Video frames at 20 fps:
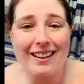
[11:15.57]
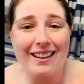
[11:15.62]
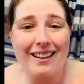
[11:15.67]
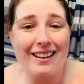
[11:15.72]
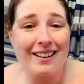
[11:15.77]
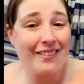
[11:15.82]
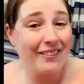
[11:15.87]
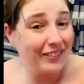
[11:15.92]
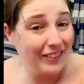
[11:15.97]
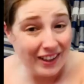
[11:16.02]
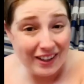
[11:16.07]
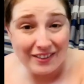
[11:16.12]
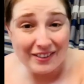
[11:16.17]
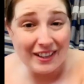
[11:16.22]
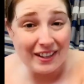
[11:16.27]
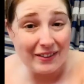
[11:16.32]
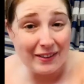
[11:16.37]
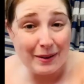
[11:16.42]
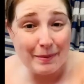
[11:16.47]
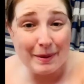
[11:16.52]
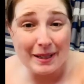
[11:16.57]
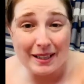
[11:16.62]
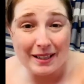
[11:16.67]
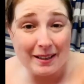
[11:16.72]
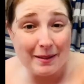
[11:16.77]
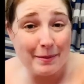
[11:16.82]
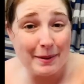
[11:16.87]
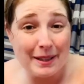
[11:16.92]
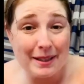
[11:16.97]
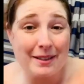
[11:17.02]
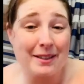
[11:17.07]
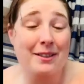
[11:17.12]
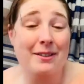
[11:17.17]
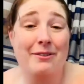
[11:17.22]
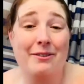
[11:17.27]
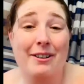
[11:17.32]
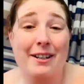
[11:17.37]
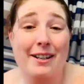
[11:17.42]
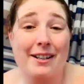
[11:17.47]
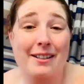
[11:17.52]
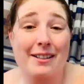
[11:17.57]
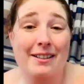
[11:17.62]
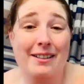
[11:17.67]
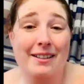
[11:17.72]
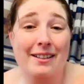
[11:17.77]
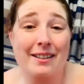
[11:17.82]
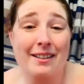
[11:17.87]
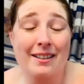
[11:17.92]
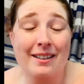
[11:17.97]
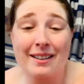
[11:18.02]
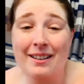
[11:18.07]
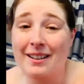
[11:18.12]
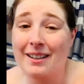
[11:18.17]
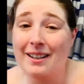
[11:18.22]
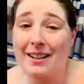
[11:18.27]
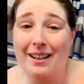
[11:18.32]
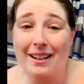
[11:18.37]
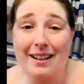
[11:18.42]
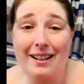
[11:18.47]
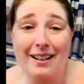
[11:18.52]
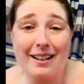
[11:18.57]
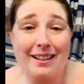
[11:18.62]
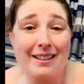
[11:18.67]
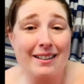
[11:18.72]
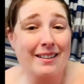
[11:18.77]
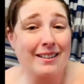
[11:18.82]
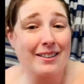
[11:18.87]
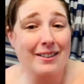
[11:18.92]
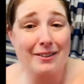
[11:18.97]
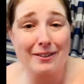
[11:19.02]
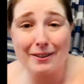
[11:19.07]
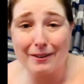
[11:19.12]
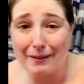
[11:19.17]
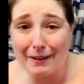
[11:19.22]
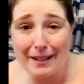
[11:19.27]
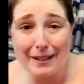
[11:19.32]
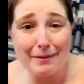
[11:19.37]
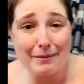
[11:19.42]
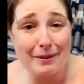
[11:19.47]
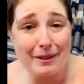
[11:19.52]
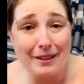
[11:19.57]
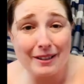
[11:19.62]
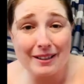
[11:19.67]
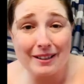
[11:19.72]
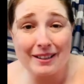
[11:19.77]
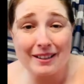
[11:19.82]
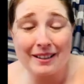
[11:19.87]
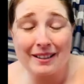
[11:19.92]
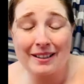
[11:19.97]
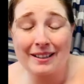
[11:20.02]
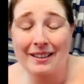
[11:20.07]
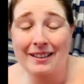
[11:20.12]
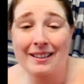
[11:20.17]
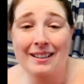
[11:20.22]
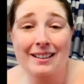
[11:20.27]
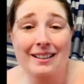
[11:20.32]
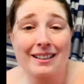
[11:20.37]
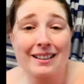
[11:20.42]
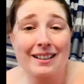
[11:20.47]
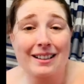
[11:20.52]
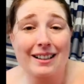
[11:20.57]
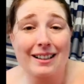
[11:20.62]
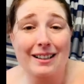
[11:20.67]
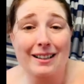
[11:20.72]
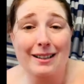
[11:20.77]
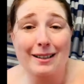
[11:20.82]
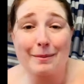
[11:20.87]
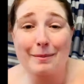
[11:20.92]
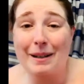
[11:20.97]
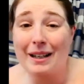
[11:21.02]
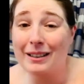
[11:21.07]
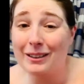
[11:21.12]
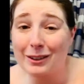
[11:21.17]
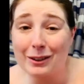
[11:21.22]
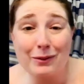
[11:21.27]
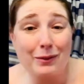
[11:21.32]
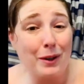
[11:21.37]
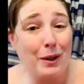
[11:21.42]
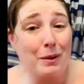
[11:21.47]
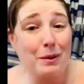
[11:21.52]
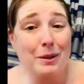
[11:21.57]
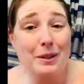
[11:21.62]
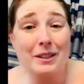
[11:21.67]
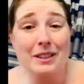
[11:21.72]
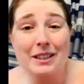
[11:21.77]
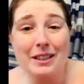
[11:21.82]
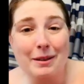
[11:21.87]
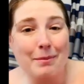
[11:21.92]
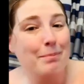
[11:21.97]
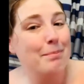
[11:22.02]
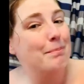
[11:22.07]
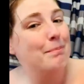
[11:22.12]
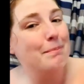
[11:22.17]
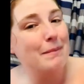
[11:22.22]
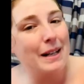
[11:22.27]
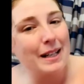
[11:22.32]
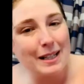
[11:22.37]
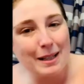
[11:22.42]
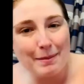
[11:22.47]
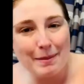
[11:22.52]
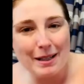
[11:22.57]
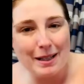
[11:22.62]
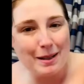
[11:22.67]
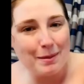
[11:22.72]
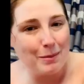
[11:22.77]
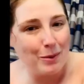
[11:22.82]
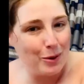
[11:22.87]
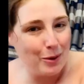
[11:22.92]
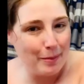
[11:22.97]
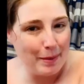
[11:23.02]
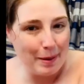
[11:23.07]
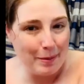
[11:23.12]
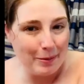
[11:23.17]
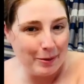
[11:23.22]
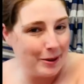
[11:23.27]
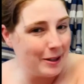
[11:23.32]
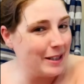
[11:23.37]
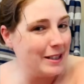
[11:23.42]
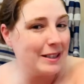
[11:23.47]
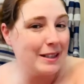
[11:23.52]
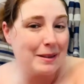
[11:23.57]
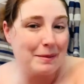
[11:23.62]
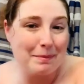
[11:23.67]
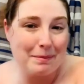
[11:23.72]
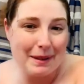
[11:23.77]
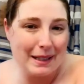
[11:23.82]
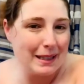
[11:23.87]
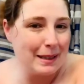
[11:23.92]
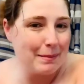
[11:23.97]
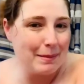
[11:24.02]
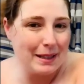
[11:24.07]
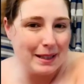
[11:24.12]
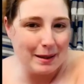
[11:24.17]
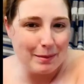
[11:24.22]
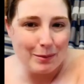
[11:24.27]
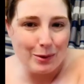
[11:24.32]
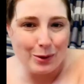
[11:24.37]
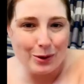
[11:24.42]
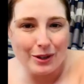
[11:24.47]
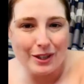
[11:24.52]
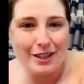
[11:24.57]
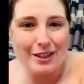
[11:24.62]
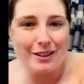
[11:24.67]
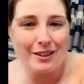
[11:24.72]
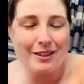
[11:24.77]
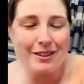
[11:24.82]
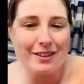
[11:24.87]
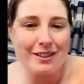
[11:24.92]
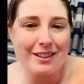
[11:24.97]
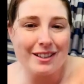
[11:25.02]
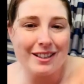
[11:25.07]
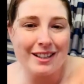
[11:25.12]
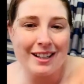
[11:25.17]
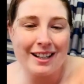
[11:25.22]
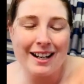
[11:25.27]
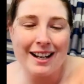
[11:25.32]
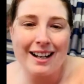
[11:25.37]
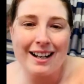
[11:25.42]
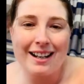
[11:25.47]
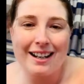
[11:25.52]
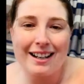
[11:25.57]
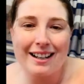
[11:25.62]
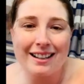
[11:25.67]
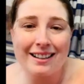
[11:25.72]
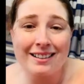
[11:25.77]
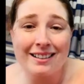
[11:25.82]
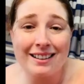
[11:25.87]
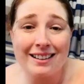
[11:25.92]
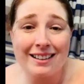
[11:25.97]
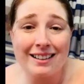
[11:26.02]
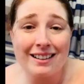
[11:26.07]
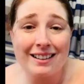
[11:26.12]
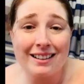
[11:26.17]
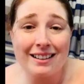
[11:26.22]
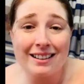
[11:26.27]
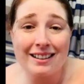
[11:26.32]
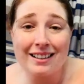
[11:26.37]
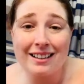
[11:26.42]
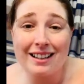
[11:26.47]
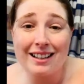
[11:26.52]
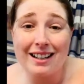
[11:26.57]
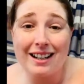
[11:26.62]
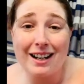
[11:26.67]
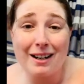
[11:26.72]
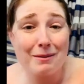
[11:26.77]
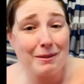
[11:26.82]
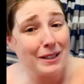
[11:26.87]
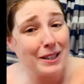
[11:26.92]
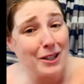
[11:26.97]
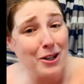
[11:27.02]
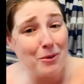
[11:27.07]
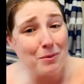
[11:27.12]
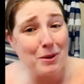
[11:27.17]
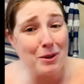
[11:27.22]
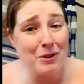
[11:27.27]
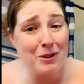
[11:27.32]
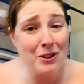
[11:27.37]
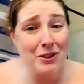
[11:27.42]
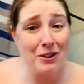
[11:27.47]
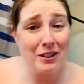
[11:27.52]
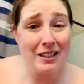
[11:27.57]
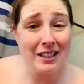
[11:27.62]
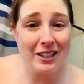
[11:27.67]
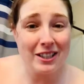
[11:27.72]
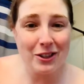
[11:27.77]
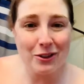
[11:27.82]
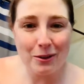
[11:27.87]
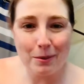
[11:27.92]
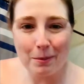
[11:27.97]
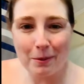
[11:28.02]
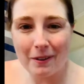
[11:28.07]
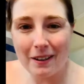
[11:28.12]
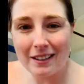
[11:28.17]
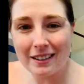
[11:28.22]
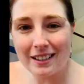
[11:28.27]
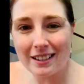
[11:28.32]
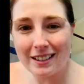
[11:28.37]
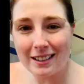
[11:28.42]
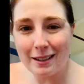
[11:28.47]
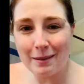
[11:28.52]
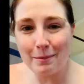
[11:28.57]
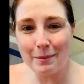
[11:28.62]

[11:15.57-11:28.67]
I've loved every minute of being your friend. Uh, you're a great one. Um, I look forward to many, many more memories and many, many more years. And uh, I really hope you enjoy this trip around the sun,